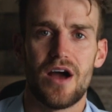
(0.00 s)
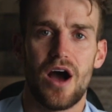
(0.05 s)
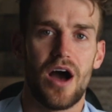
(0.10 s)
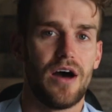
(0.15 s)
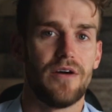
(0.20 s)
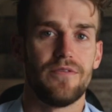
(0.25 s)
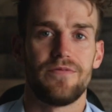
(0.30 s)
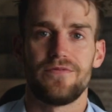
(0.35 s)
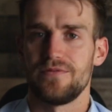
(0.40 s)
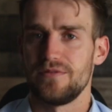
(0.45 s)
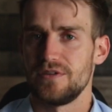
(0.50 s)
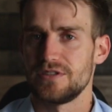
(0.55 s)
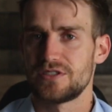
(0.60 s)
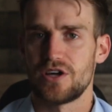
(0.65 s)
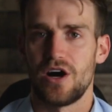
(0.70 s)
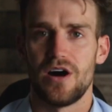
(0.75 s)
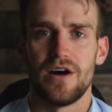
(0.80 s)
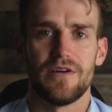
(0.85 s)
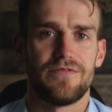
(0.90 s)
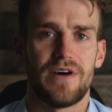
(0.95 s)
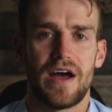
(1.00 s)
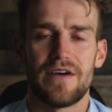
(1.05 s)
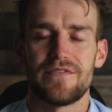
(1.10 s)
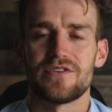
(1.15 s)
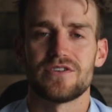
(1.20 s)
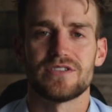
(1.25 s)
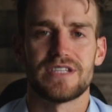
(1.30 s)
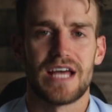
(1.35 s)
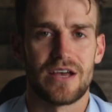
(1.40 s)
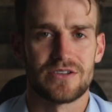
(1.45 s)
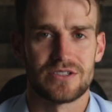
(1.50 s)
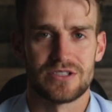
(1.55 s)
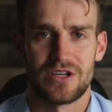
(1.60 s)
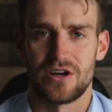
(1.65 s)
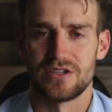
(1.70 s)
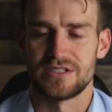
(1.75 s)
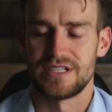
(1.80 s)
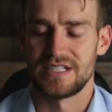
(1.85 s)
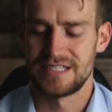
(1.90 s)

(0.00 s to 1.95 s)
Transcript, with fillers: of let's call it five hundred thousand dollars.